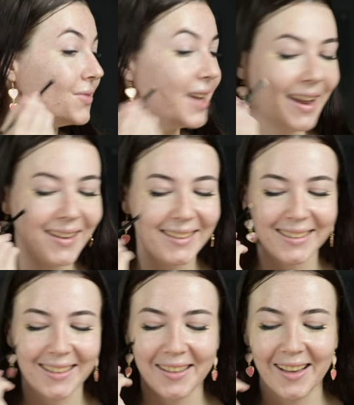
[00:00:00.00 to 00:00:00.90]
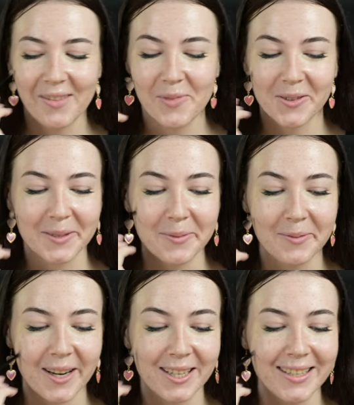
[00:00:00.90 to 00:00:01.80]
Yes, multiple
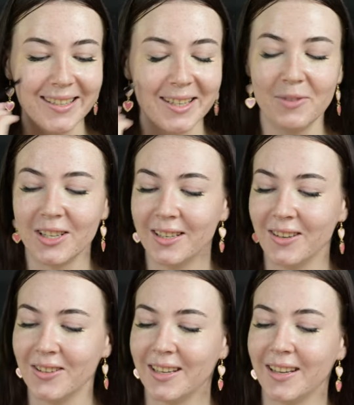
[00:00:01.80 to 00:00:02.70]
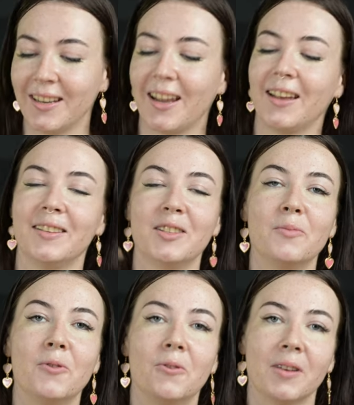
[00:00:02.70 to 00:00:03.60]
brushes. I'm just using a
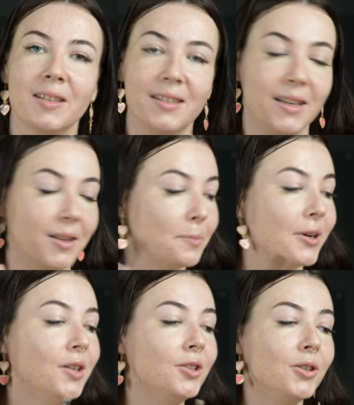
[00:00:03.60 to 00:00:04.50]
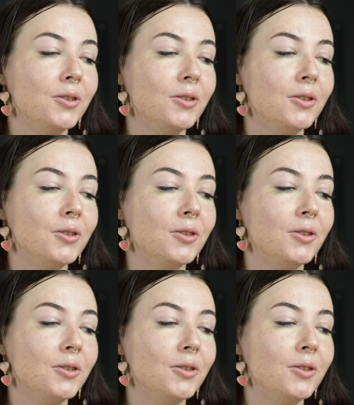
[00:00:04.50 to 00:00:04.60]
small concealer brush.